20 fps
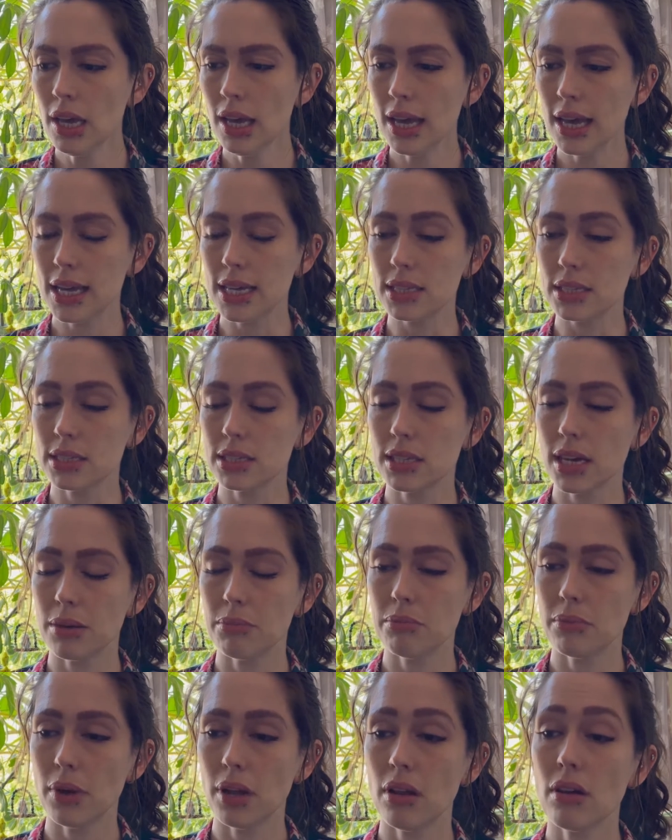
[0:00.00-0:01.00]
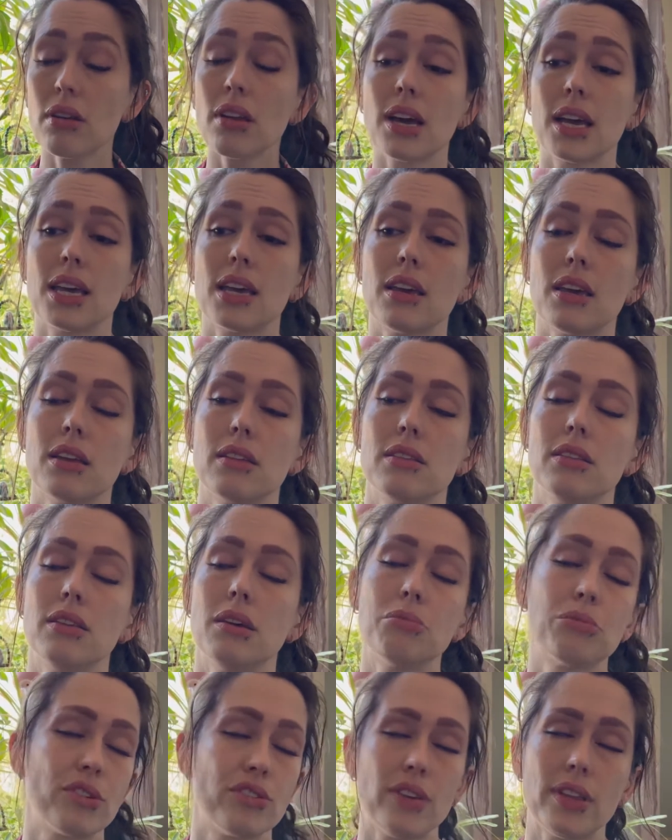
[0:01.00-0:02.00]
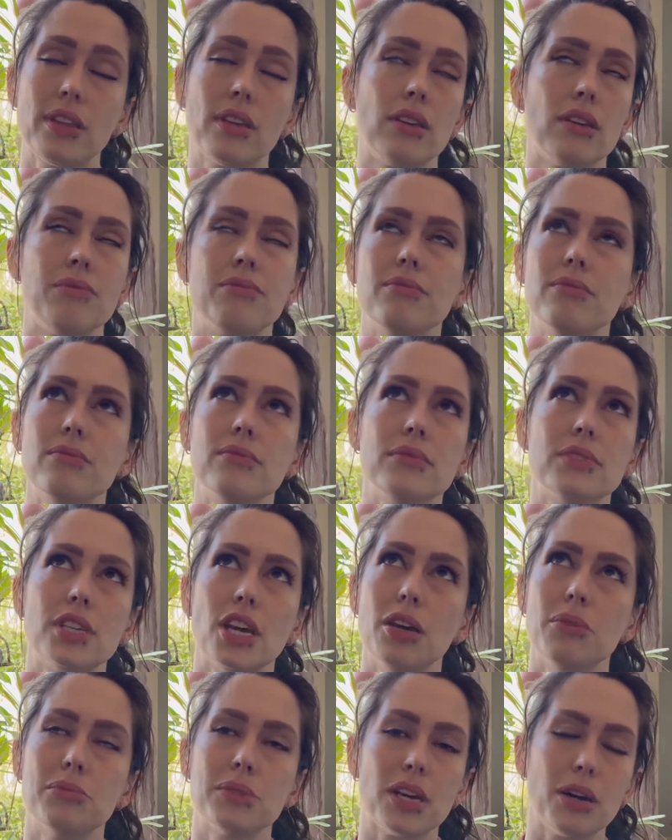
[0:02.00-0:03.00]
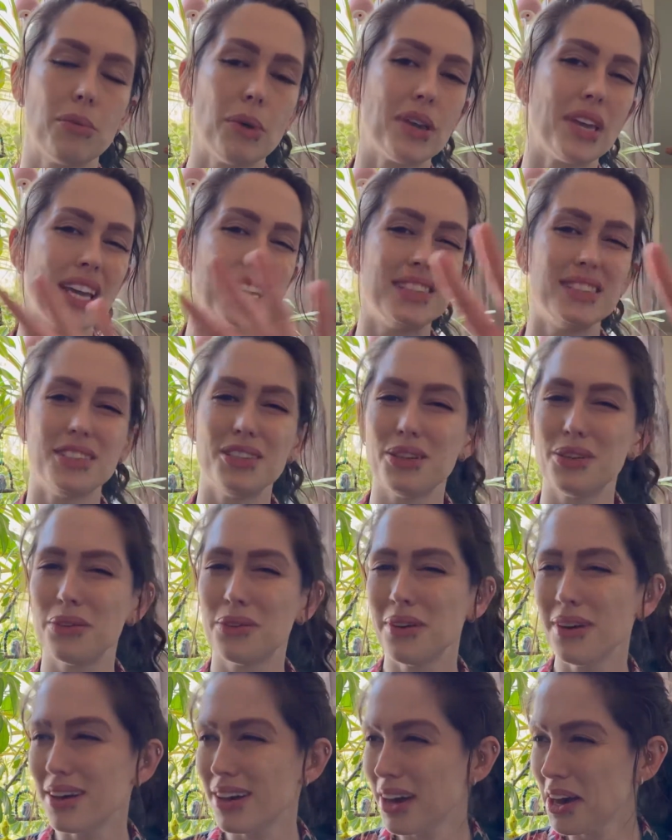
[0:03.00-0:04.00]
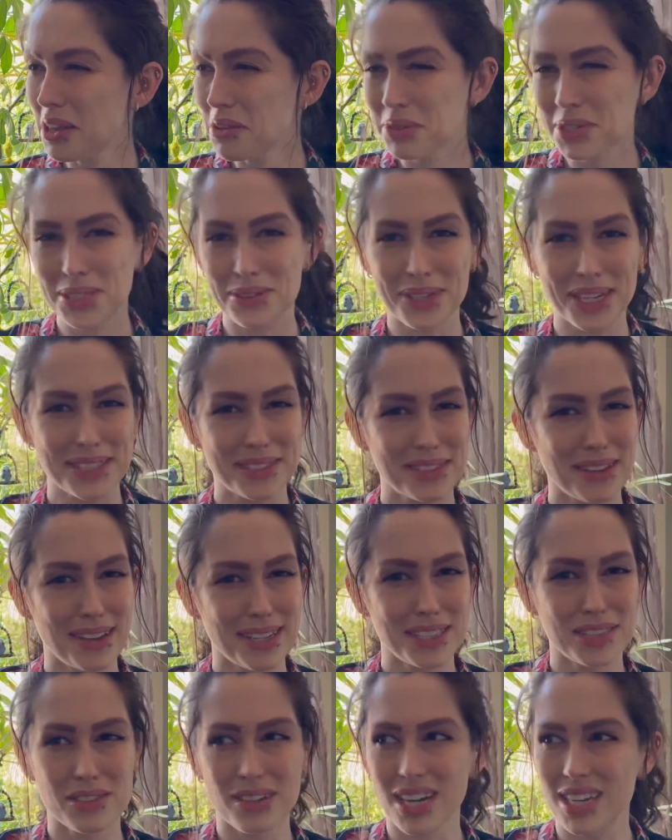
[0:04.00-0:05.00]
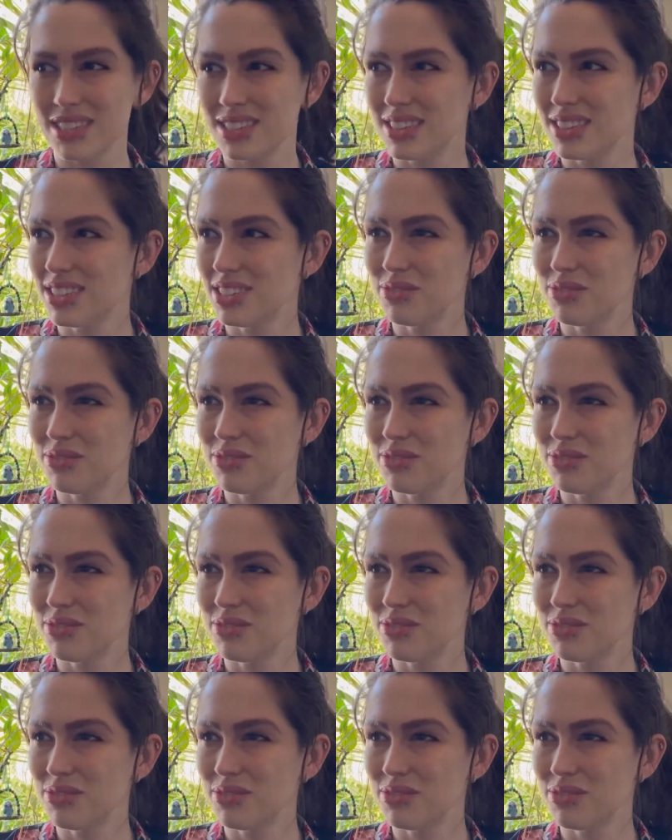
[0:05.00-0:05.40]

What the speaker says: It's a lot like a number of other terms that I won't get into, otherwise I'll get sidetracked and this